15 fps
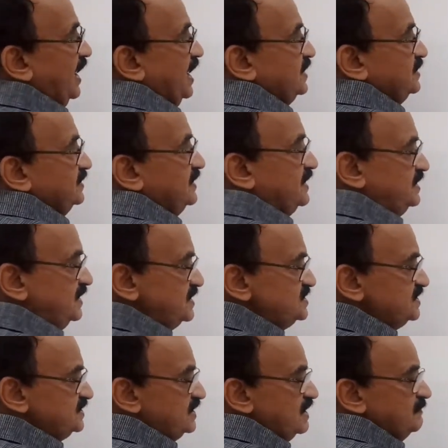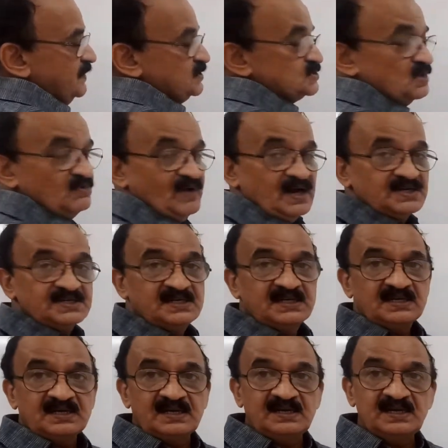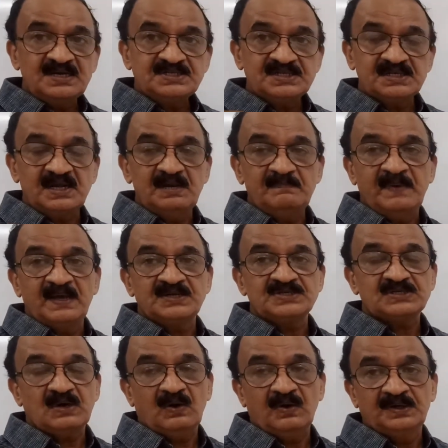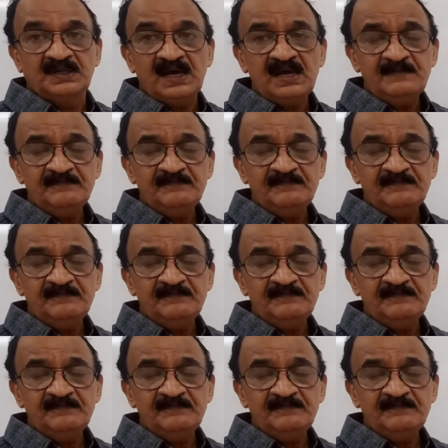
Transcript: and intensity depends on what? Intensity depends on